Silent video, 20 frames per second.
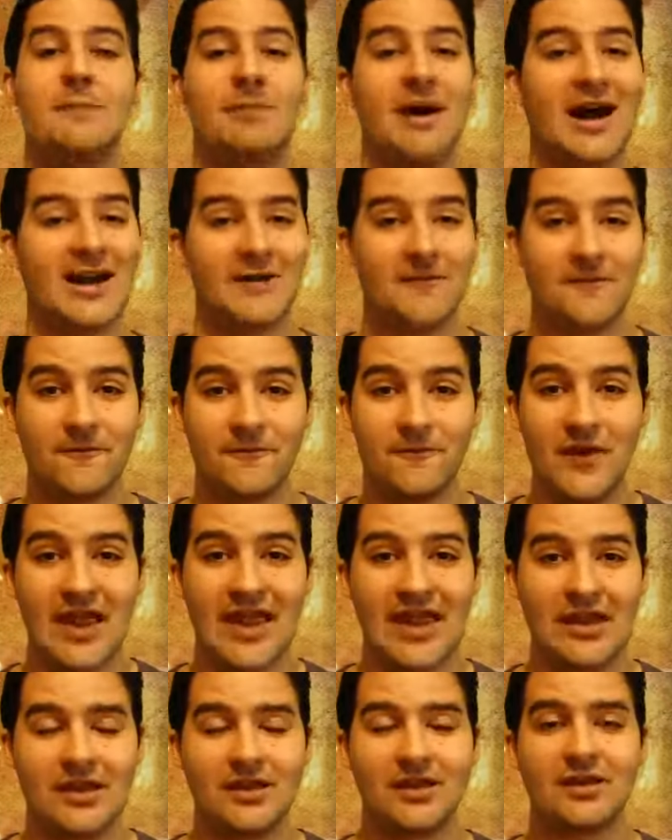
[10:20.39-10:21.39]
by
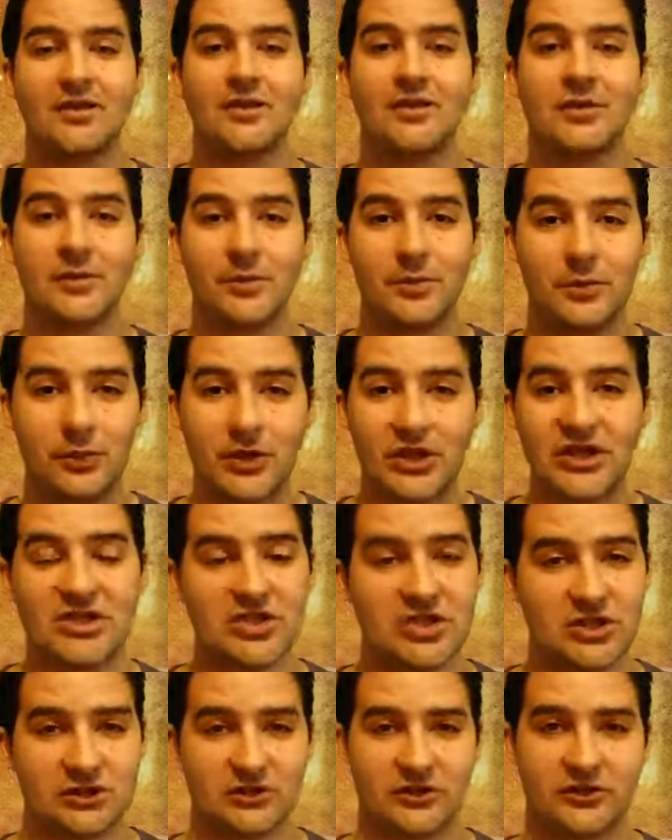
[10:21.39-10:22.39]
fake
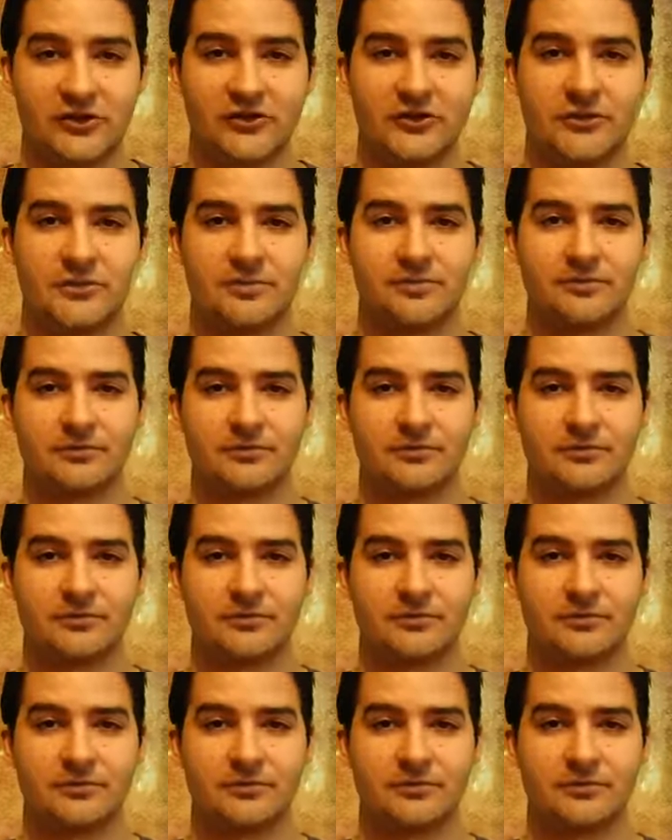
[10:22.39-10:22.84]
preachers.